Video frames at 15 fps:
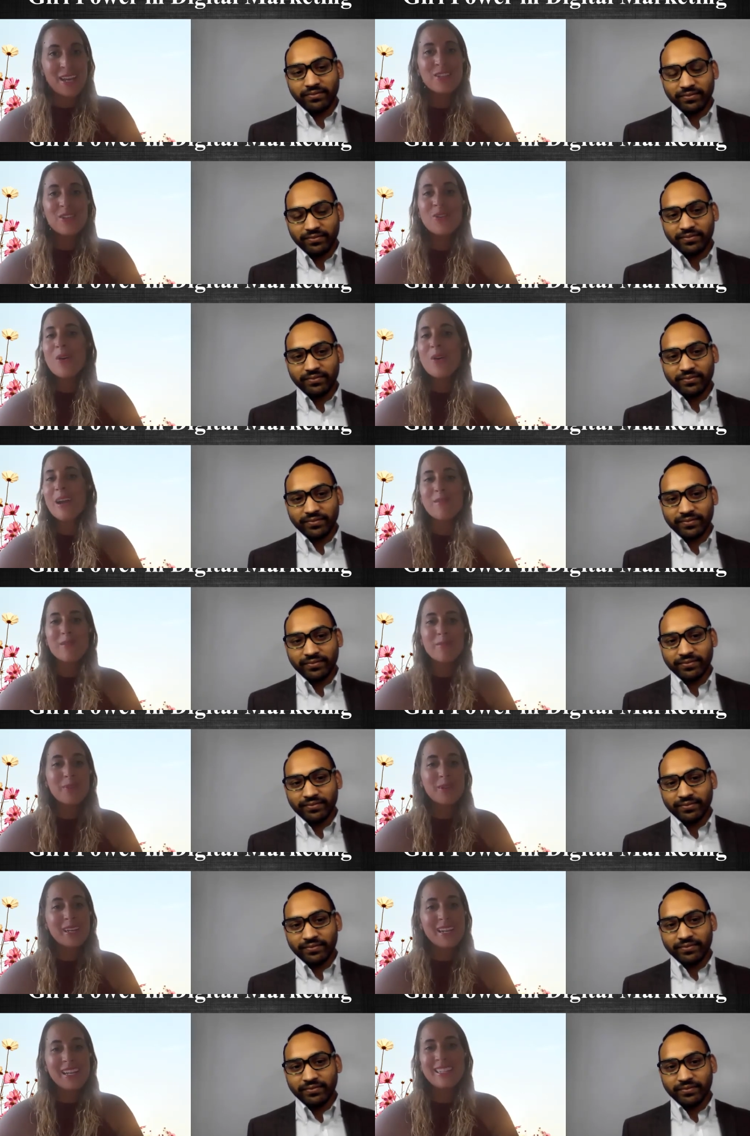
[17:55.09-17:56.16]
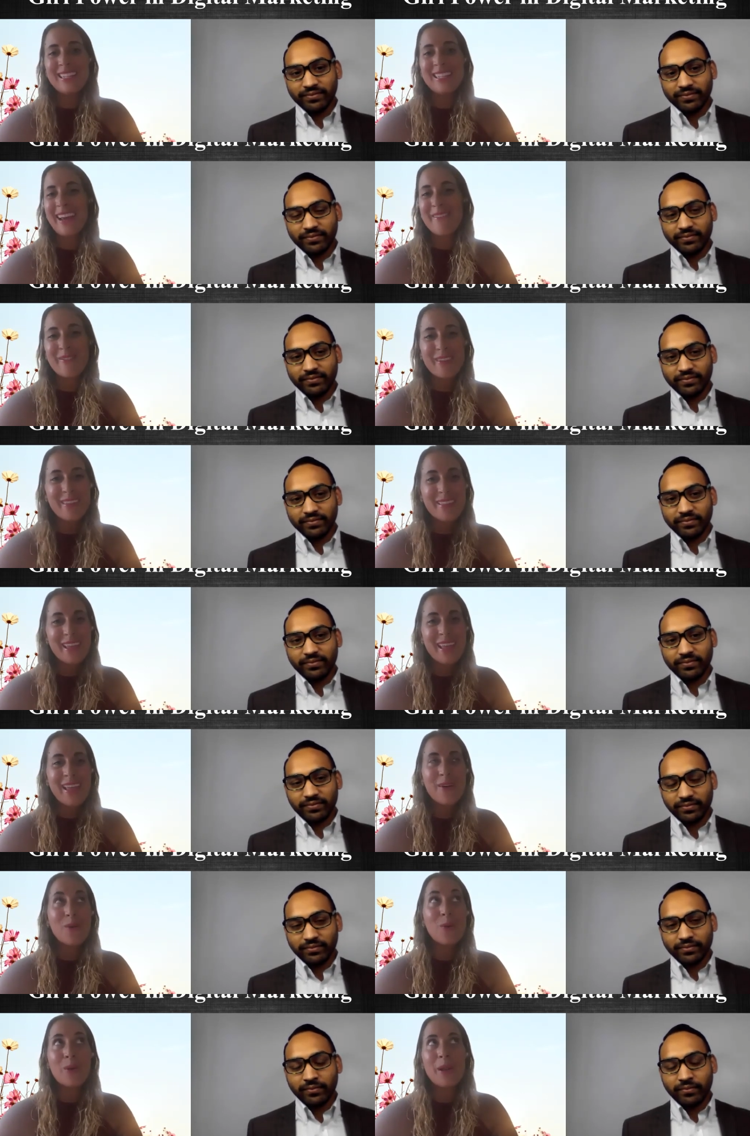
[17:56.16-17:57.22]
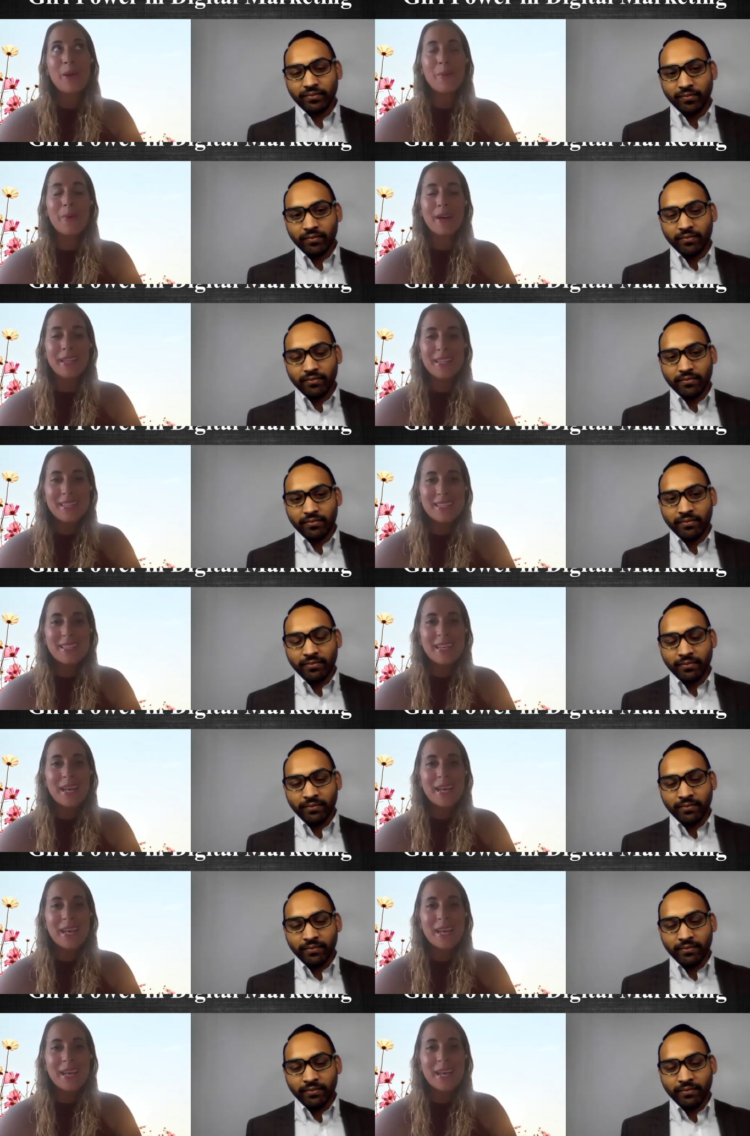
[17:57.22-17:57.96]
Speaker 1: So not everybody needs everything all at once,